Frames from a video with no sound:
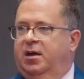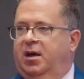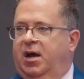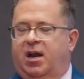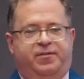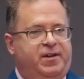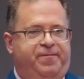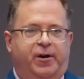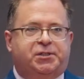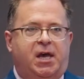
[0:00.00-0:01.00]
And if the
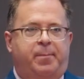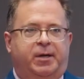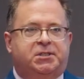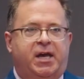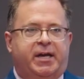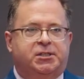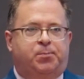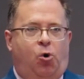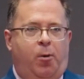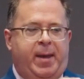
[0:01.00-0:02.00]
first couple of seconds
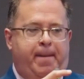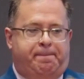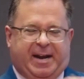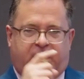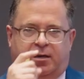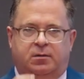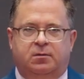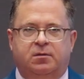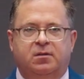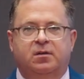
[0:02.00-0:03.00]
bore me,
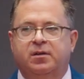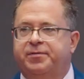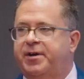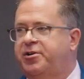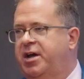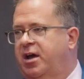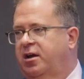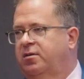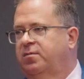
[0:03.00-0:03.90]
they're done.